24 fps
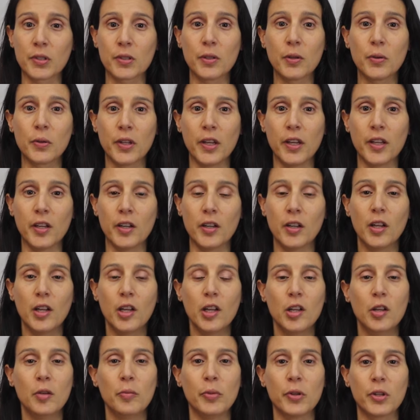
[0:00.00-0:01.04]
is located
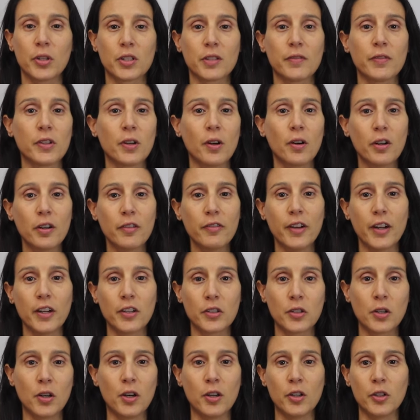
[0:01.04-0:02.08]
because of an
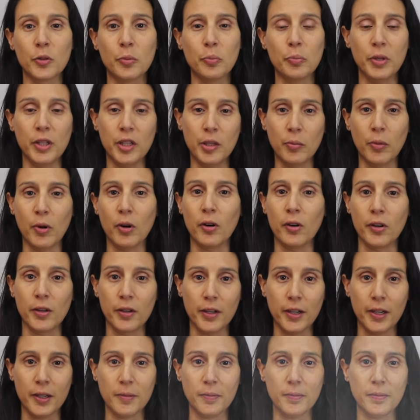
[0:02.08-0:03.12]
artifact called beam
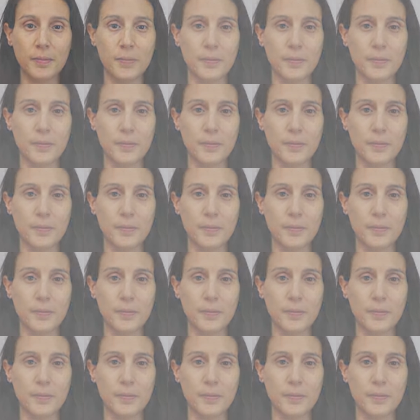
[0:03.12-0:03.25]
hardening.